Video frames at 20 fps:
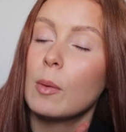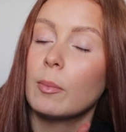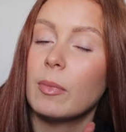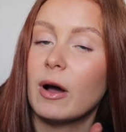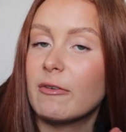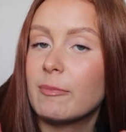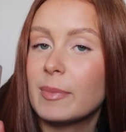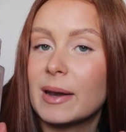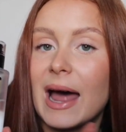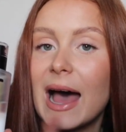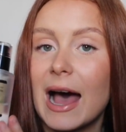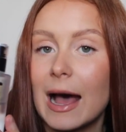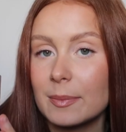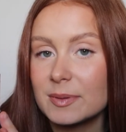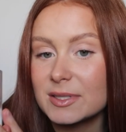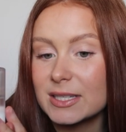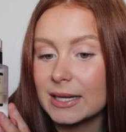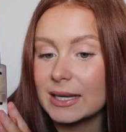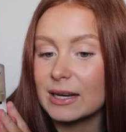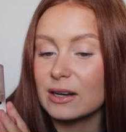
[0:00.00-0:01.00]
But I've been
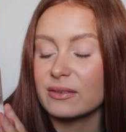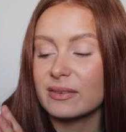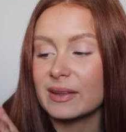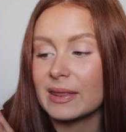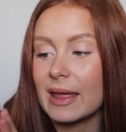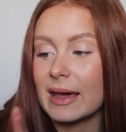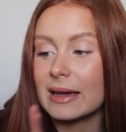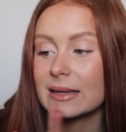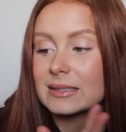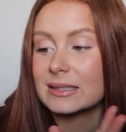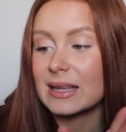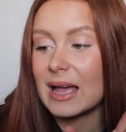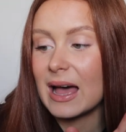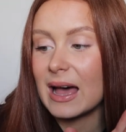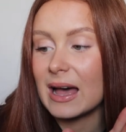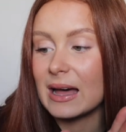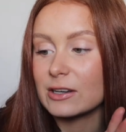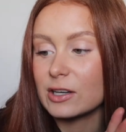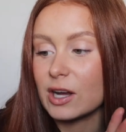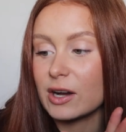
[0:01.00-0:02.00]
absolutely loving this,
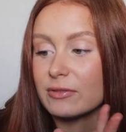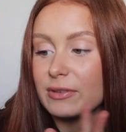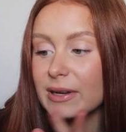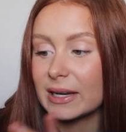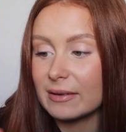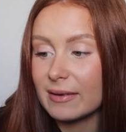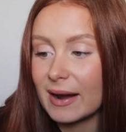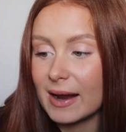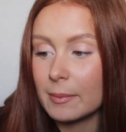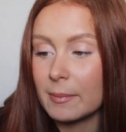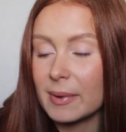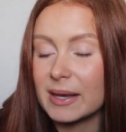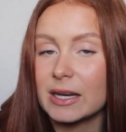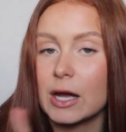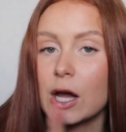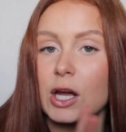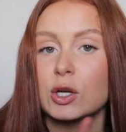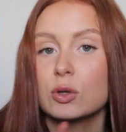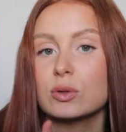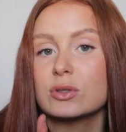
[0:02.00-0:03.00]
and I really recommend it.
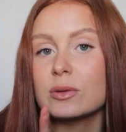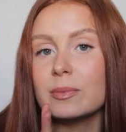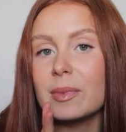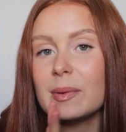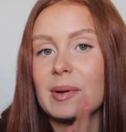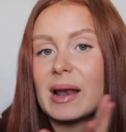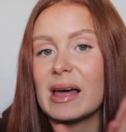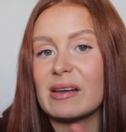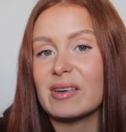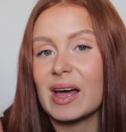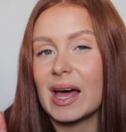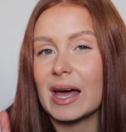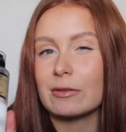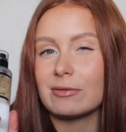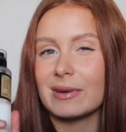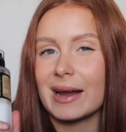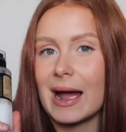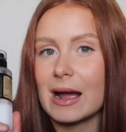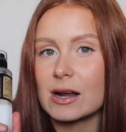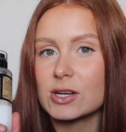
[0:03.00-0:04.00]
I know some people have had
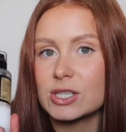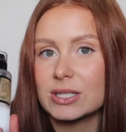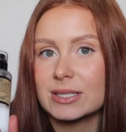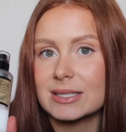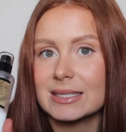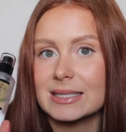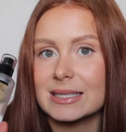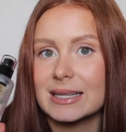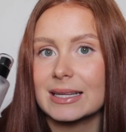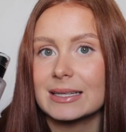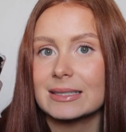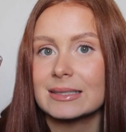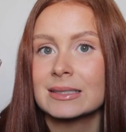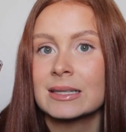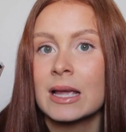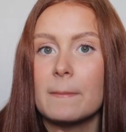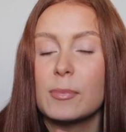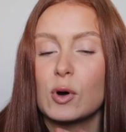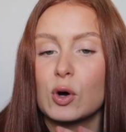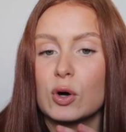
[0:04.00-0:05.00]
reactions to this,
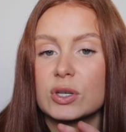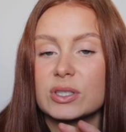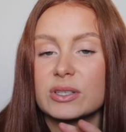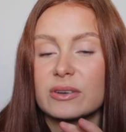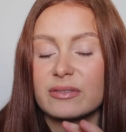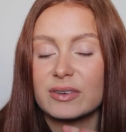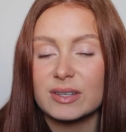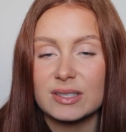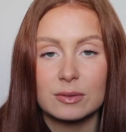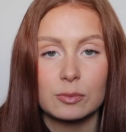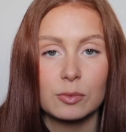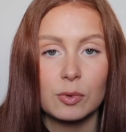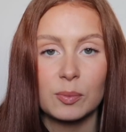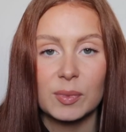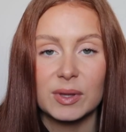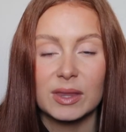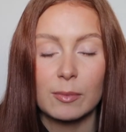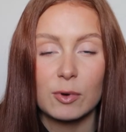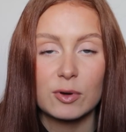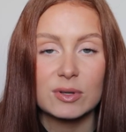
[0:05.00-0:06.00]
but for someone
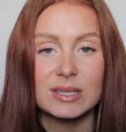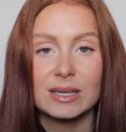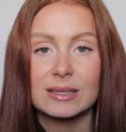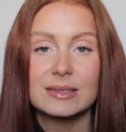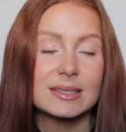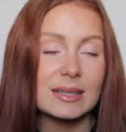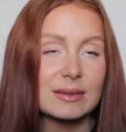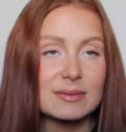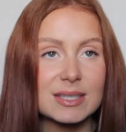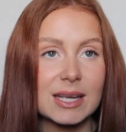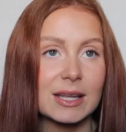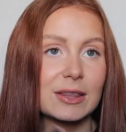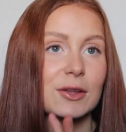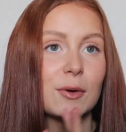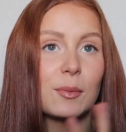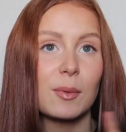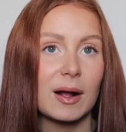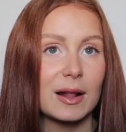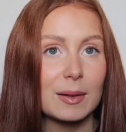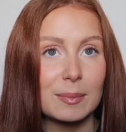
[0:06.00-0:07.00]
with the most sensitive skin in
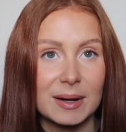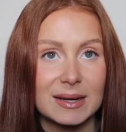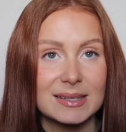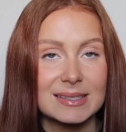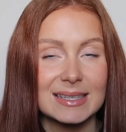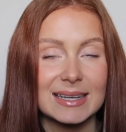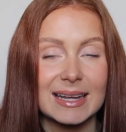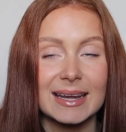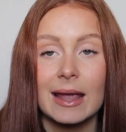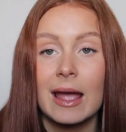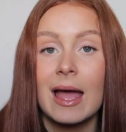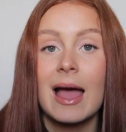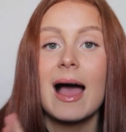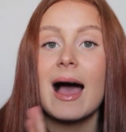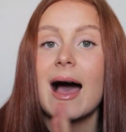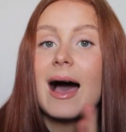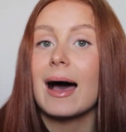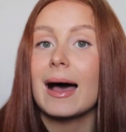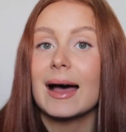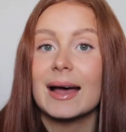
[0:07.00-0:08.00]
the world personally,
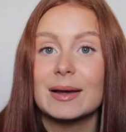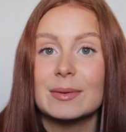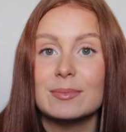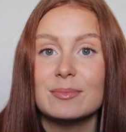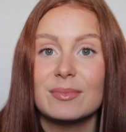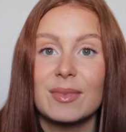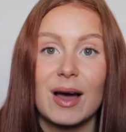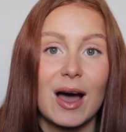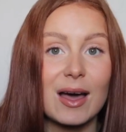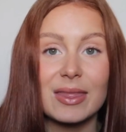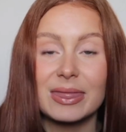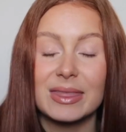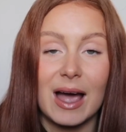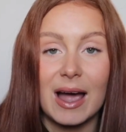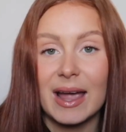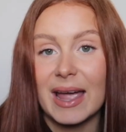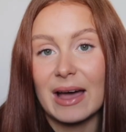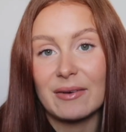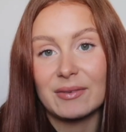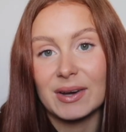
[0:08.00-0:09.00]
um
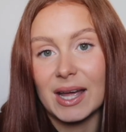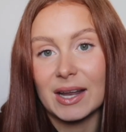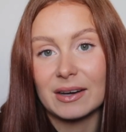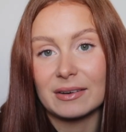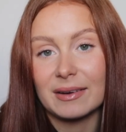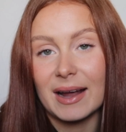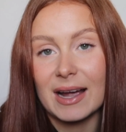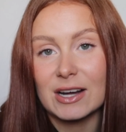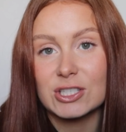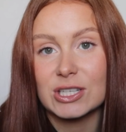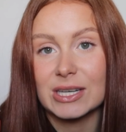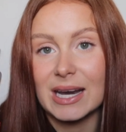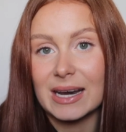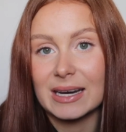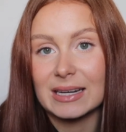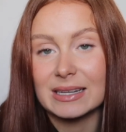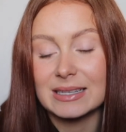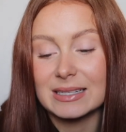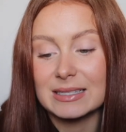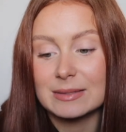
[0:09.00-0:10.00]
I haven't had a reaction,
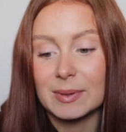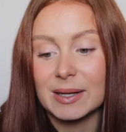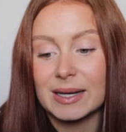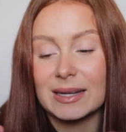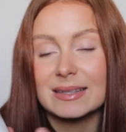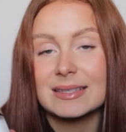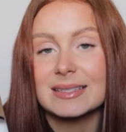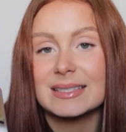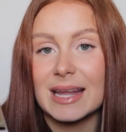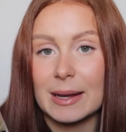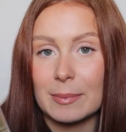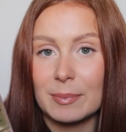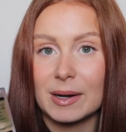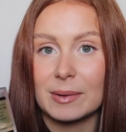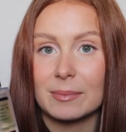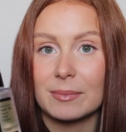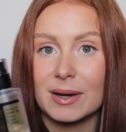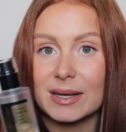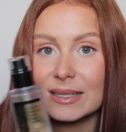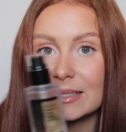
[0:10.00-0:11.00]
and it has been a staple
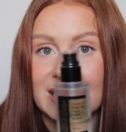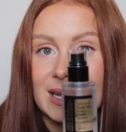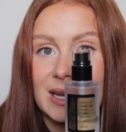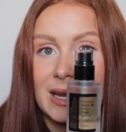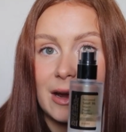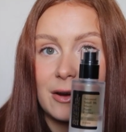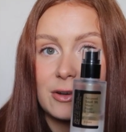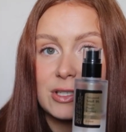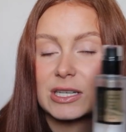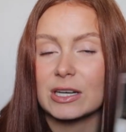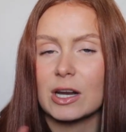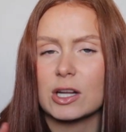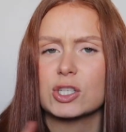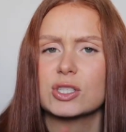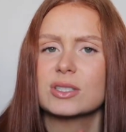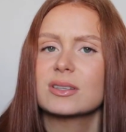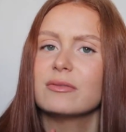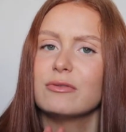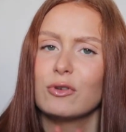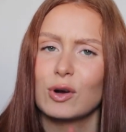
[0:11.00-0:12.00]
in my skincare routine. I
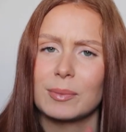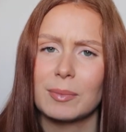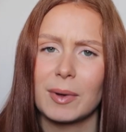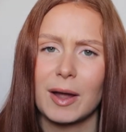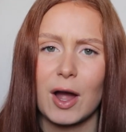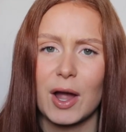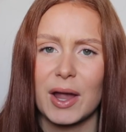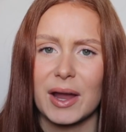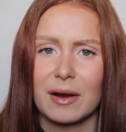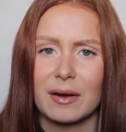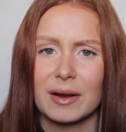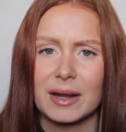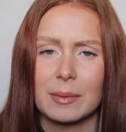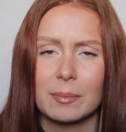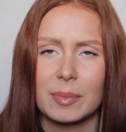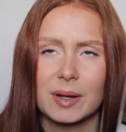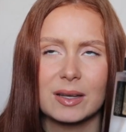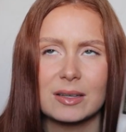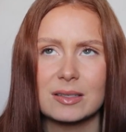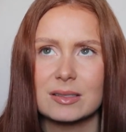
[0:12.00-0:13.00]
just avoid my eye area
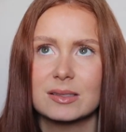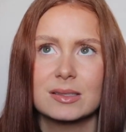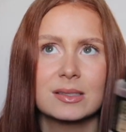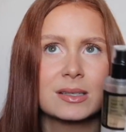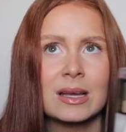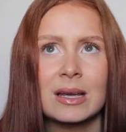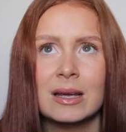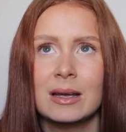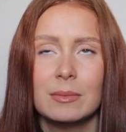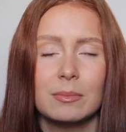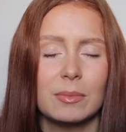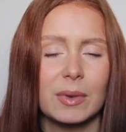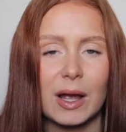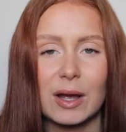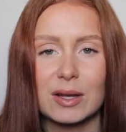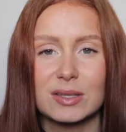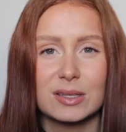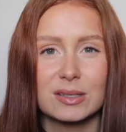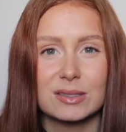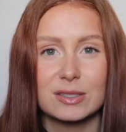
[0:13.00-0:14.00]
because my
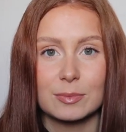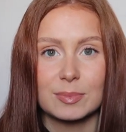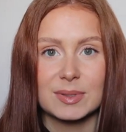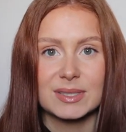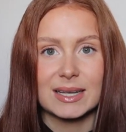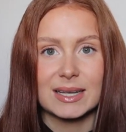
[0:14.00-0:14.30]
eyes are super